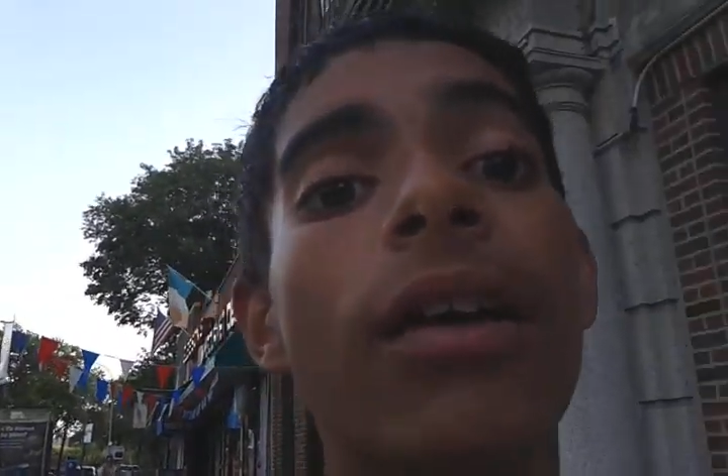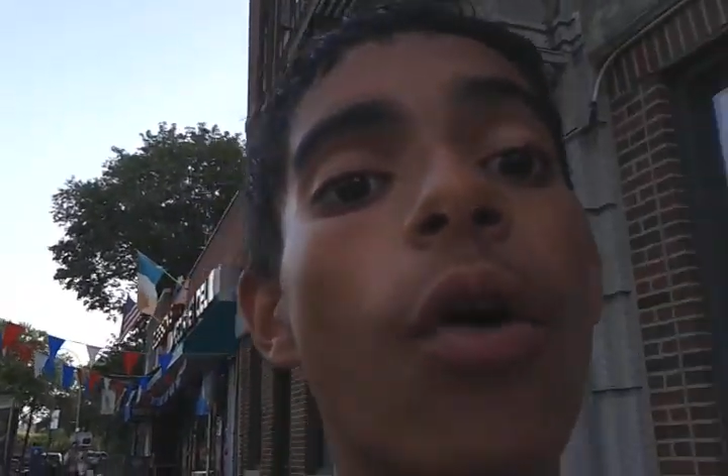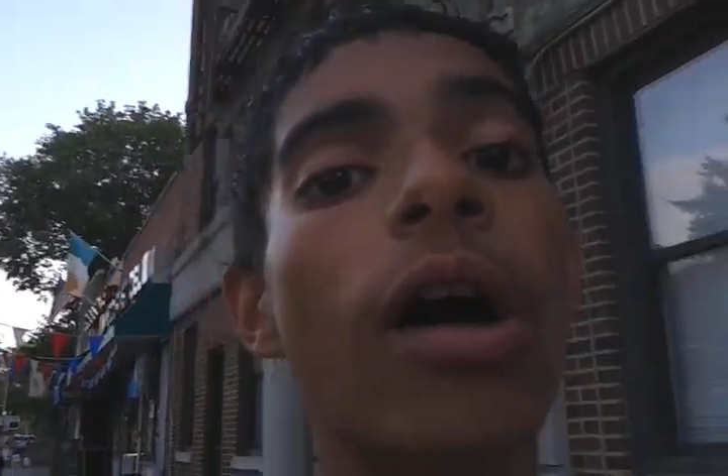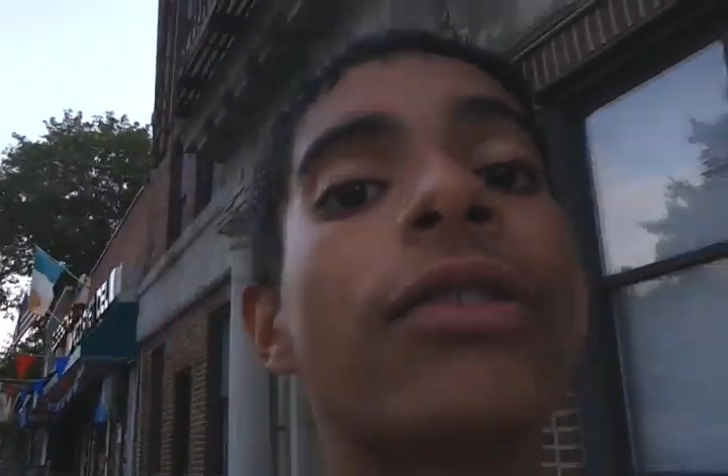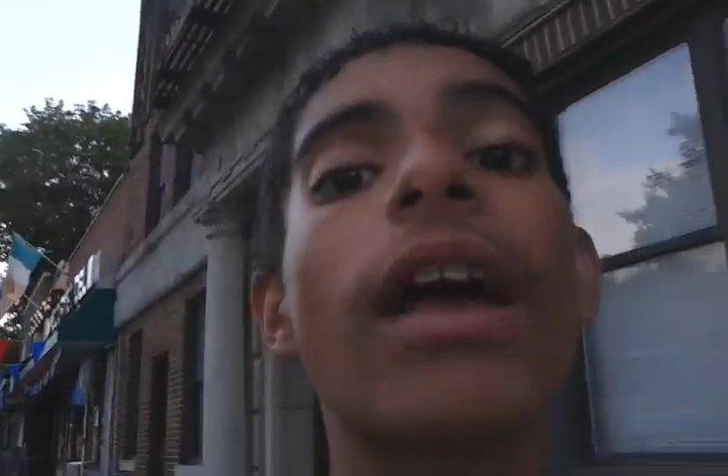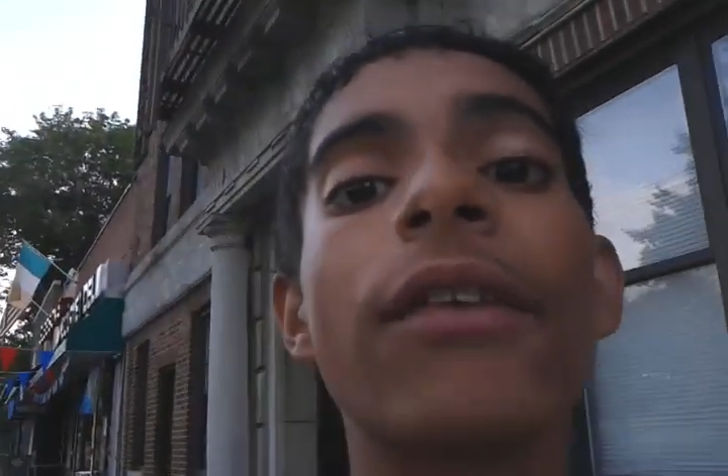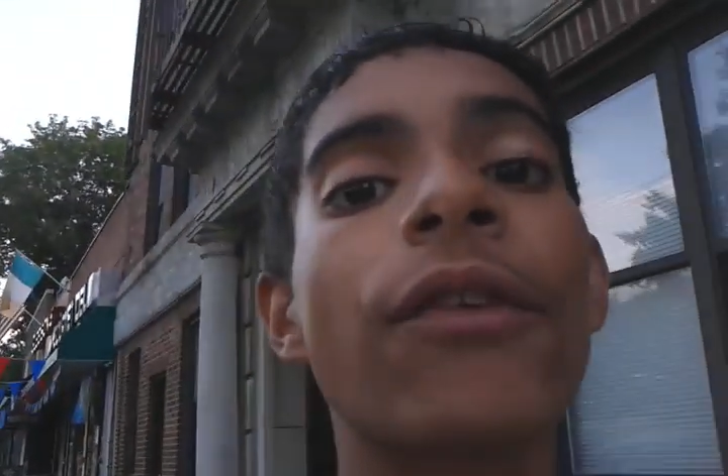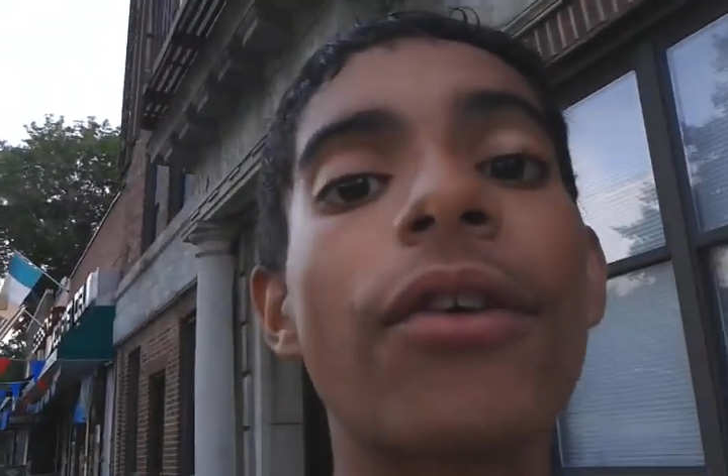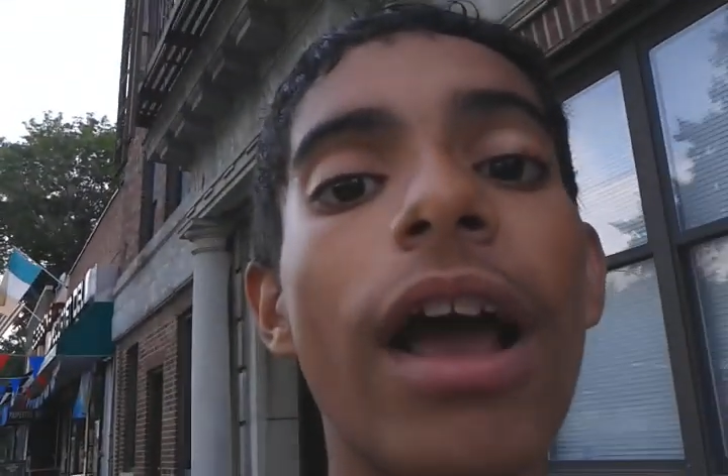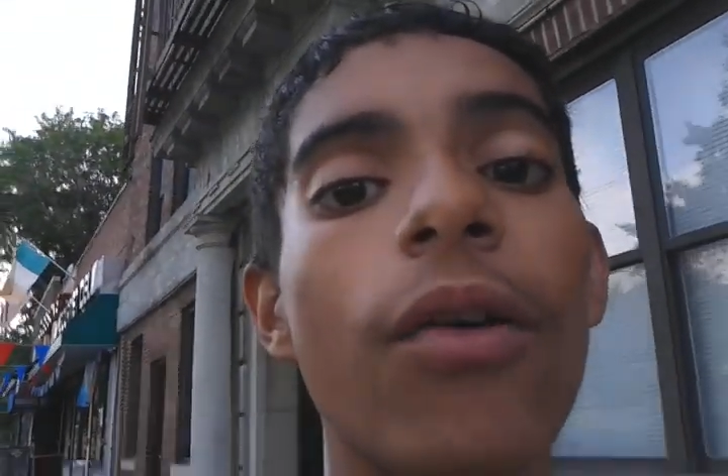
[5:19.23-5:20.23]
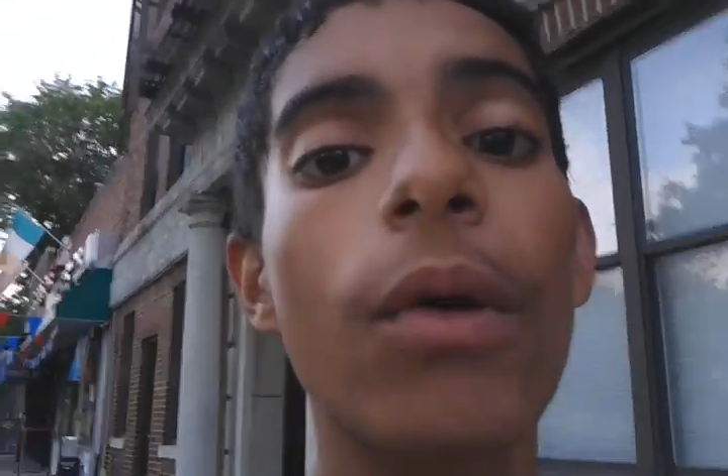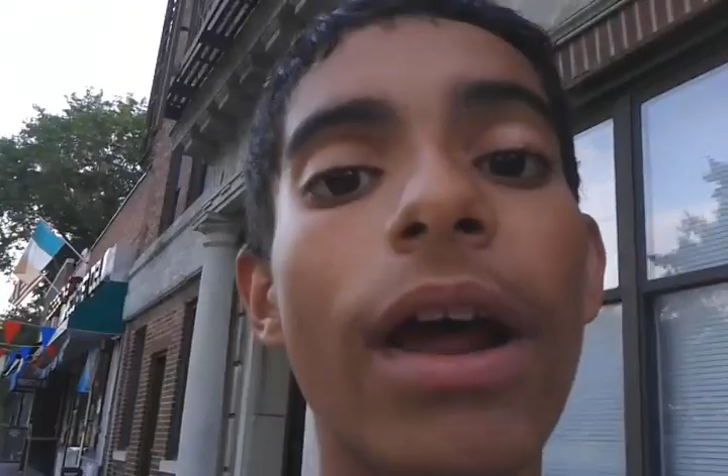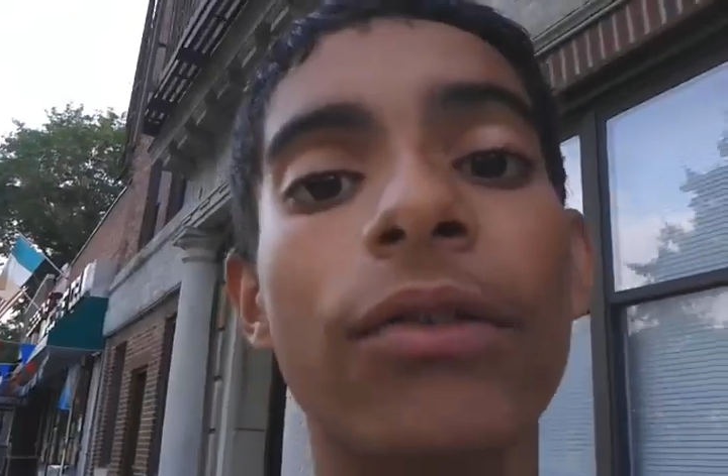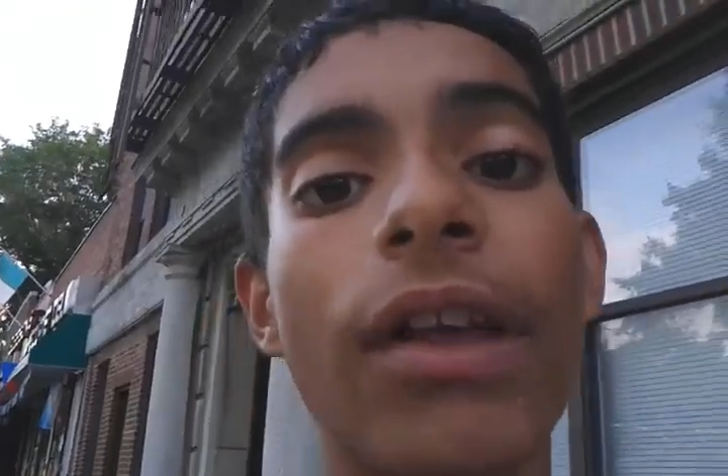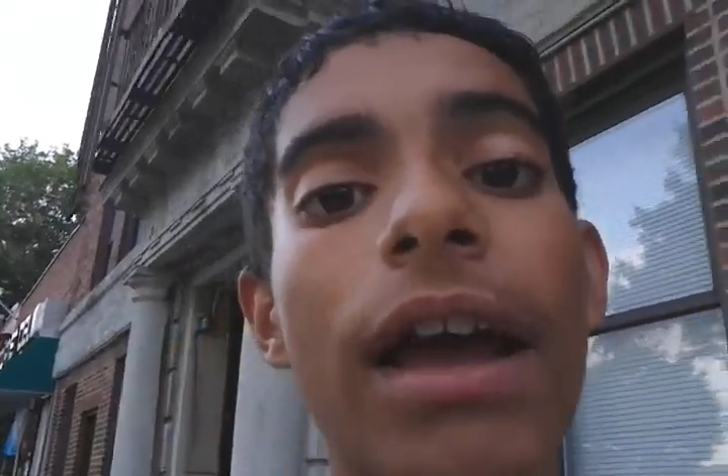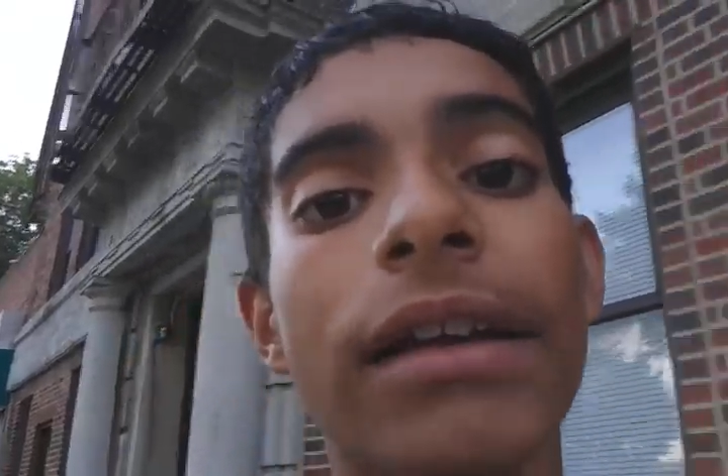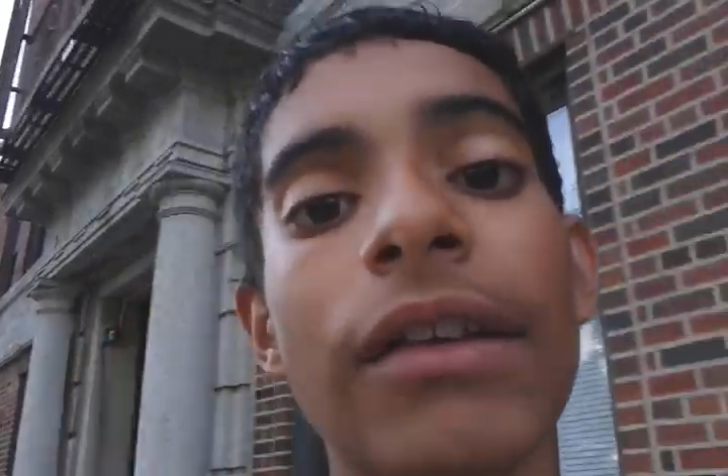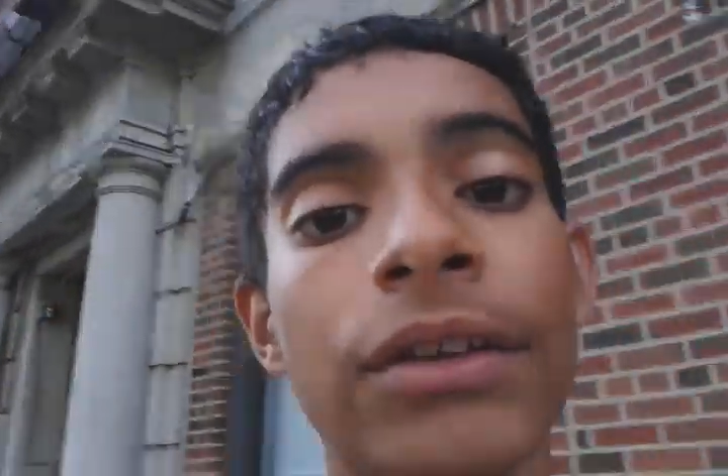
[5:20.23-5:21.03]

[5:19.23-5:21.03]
go outside if you're not going outside